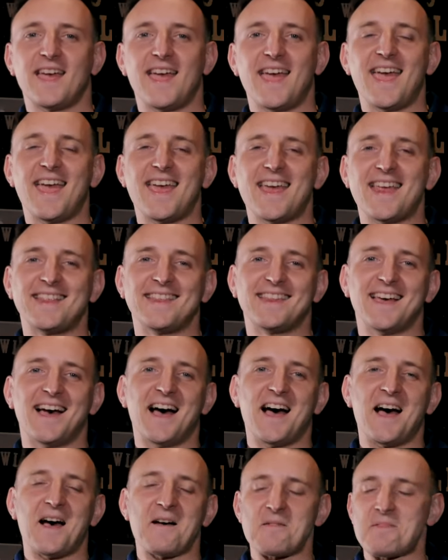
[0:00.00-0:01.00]
And
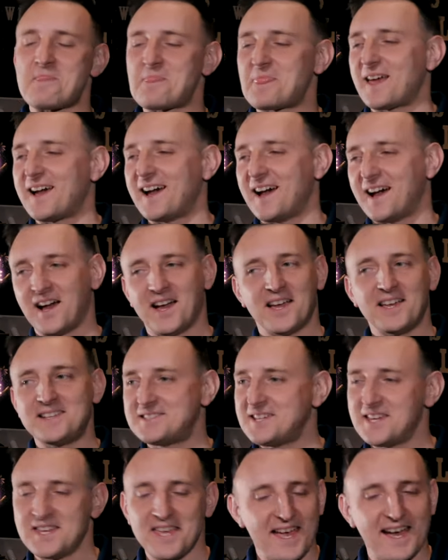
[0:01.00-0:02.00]
I
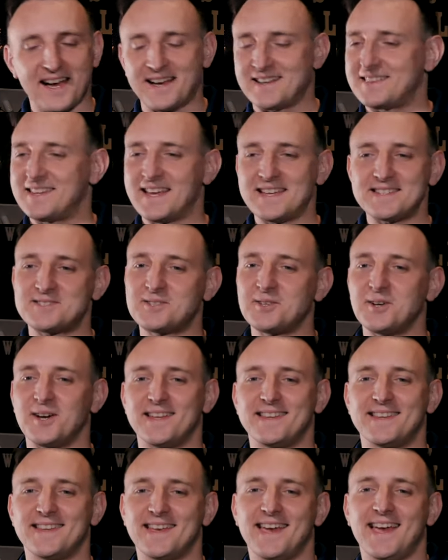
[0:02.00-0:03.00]
say, yeah, let's do
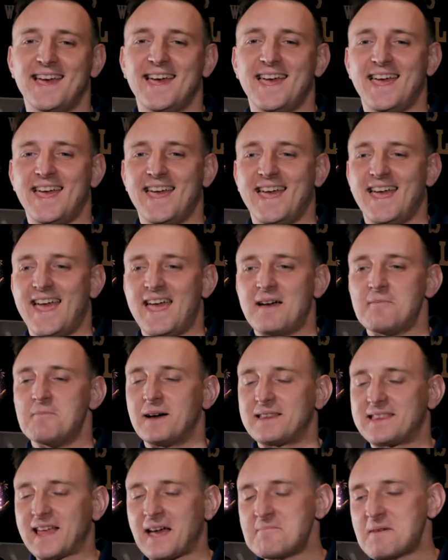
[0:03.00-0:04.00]
it.
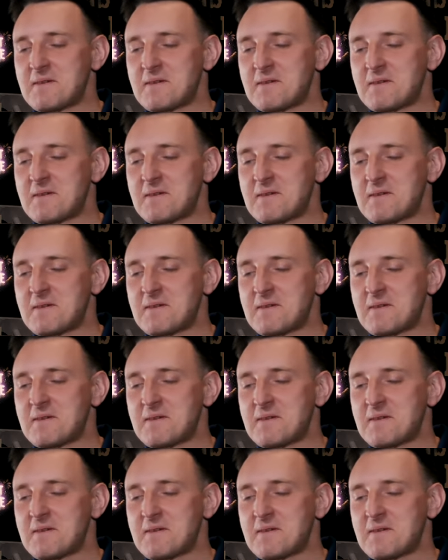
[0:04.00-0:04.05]
But I